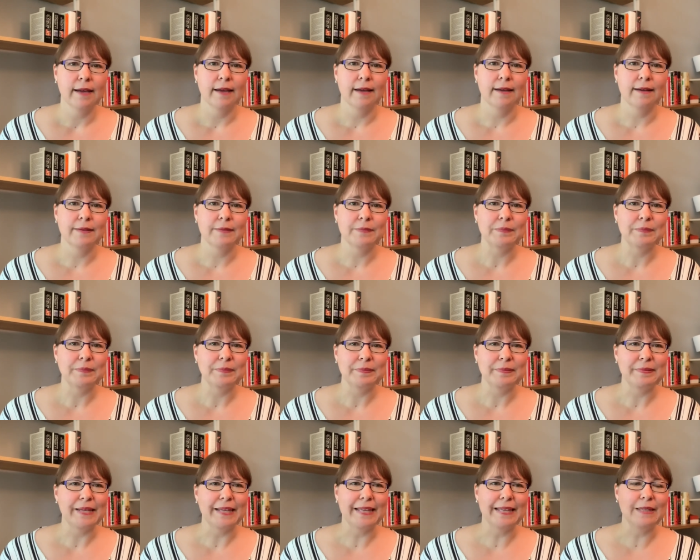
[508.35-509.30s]

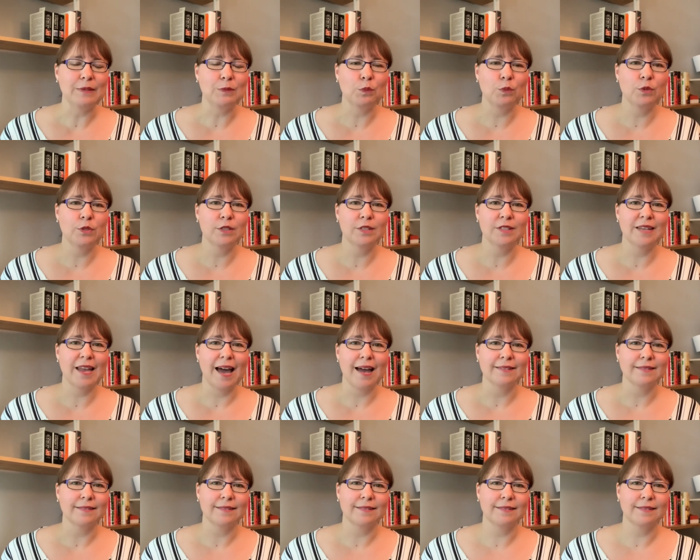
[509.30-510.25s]
um, it was
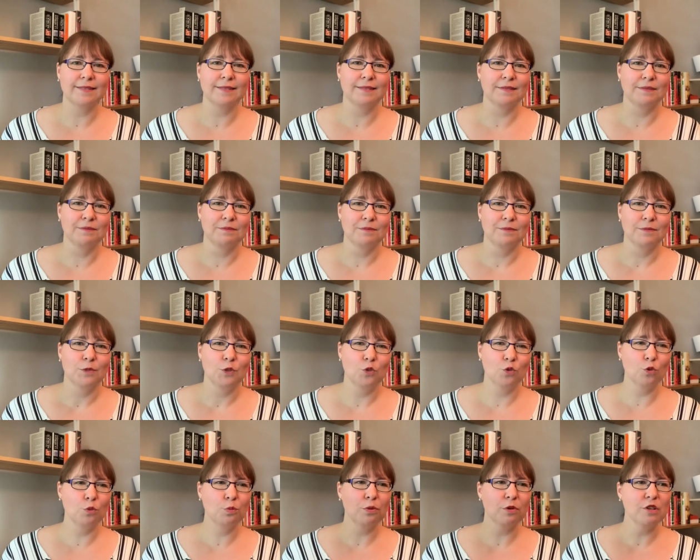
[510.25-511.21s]
not
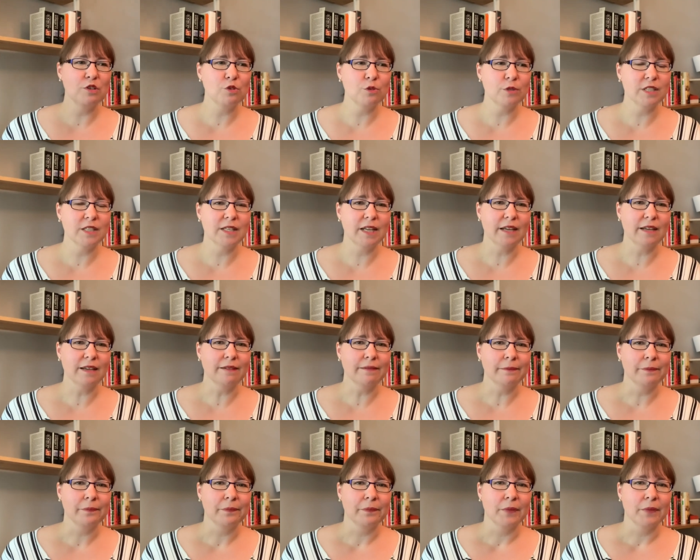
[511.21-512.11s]
super interesting.